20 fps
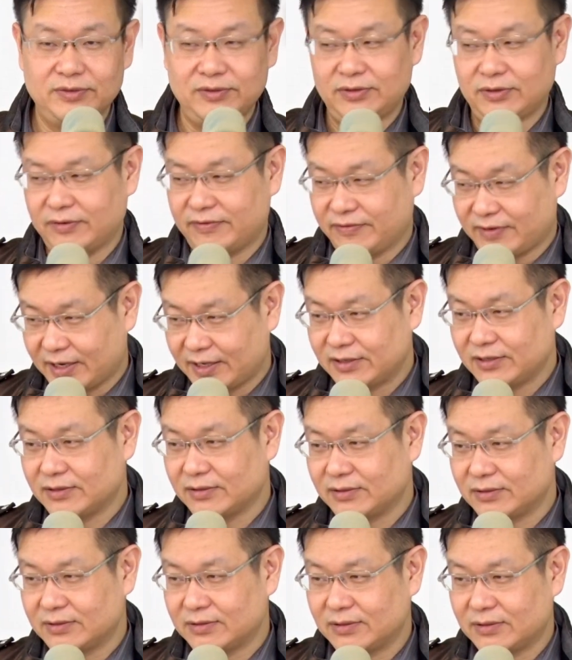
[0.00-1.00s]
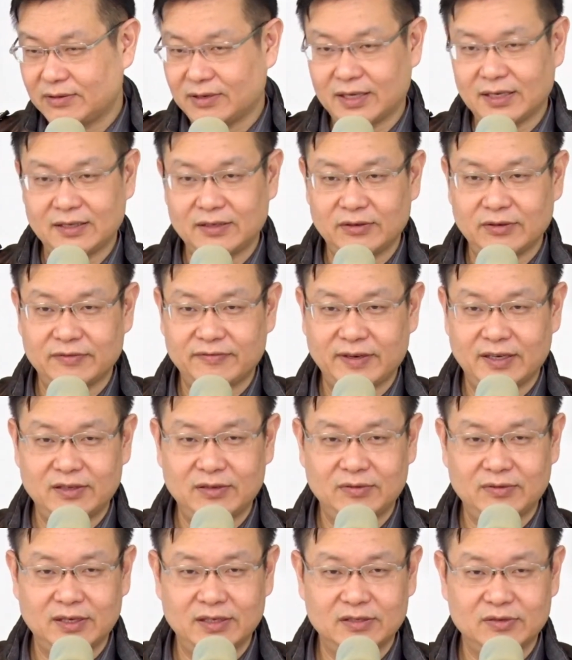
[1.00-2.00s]
your final, right? Your
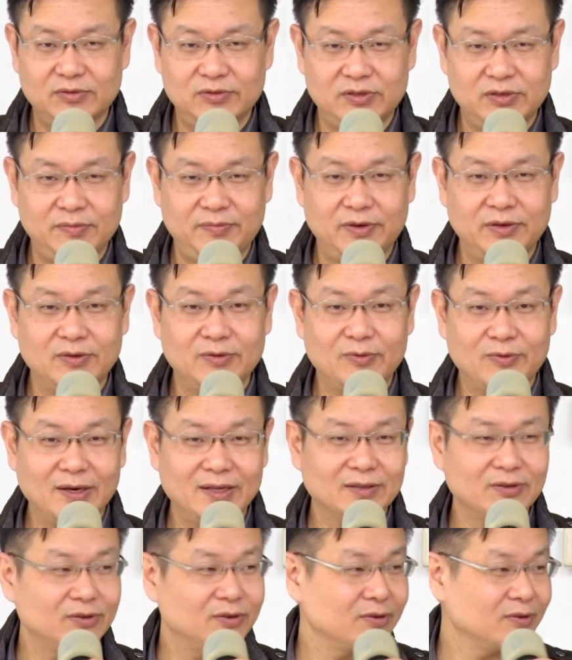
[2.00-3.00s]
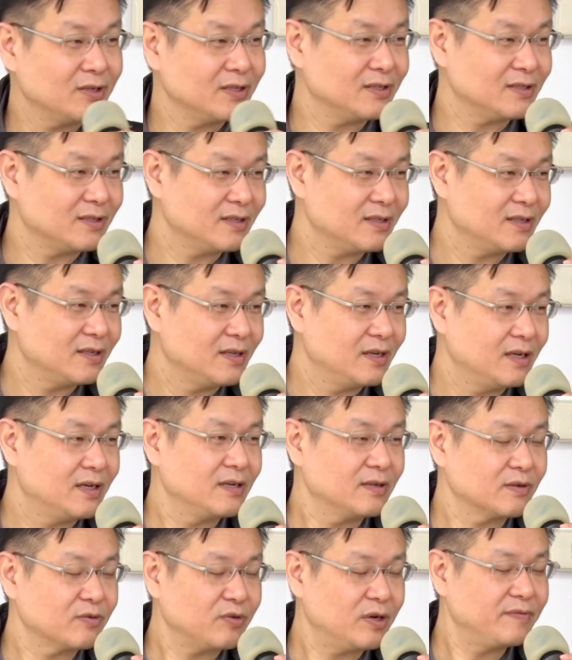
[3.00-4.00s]
final one is 0.1 gram
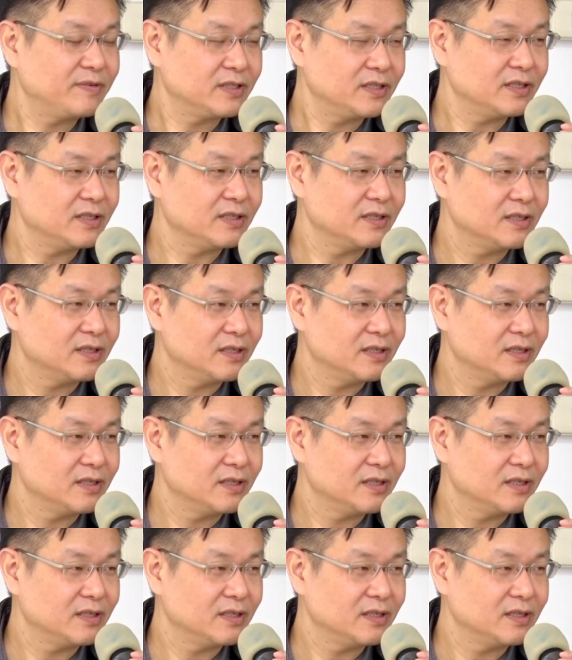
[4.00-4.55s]
gravity,